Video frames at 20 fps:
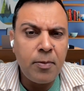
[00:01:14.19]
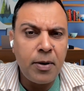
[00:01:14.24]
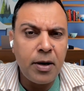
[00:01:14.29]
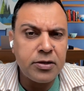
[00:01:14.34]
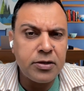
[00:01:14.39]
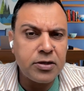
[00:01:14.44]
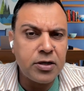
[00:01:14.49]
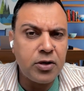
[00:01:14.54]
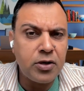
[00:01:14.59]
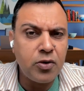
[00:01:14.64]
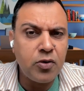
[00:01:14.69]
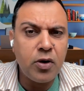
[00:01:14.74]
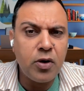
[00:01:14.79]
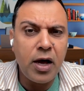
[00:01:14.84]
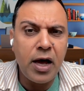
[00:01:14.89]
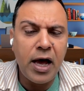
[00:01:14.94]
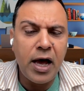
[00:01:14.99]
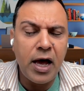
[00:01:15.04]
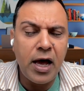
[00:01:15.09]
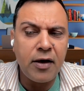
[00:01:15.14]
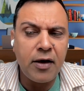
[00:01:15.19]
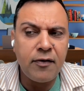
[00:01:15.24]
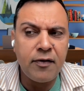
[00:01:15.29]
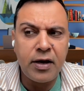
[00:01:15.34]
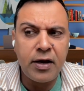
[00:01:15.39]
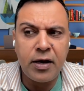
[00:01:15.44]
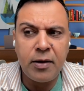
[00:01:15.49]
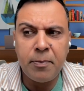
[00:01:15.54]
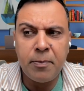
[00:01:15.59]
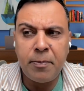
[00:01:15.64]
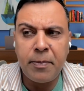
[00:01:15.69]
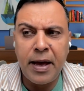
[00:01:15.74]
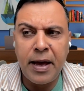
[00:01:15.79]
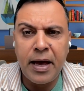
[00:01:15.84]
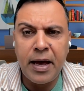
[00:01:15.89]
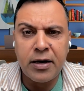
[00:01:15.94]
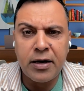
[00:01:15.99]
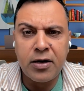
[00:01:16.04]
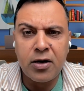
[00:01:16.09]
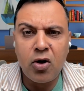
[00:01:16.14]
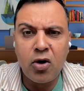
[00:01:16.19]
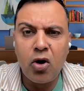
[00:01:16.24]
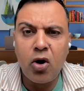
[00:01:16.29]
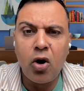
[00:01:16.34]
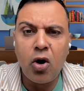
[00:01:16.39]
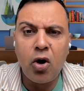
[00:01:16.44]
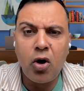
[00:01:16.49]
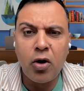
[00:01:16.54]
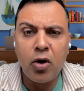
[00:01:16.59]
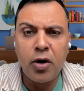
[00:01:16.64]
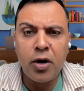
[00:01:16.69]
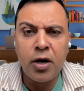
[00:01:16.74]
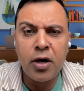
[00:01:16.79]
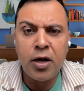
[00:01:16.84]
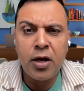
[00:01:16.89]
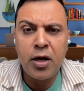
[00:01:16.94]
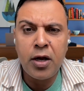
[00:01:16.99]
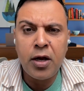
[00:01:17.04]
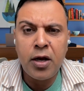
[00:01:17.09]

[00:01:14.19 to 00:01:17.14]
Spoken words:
pleasure do have an impact on